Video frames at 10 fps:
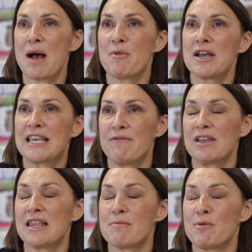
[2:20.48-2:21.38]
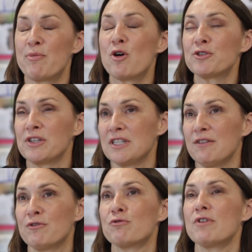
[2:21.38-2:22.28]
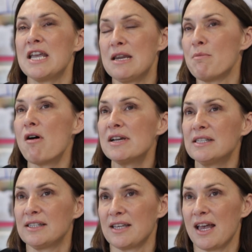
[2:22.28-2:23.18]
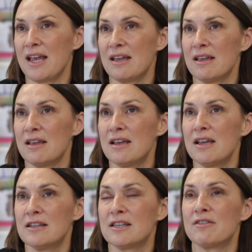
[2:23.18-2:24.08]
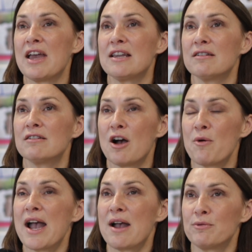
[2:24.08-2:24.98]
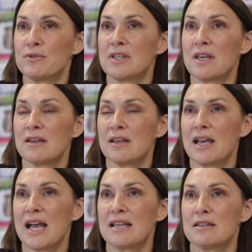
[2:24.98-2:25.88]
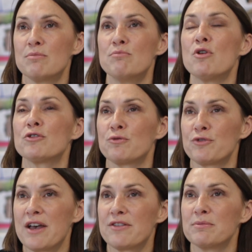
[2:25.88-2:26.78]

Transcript: Am I giving them a positive green mindset to then go out and model that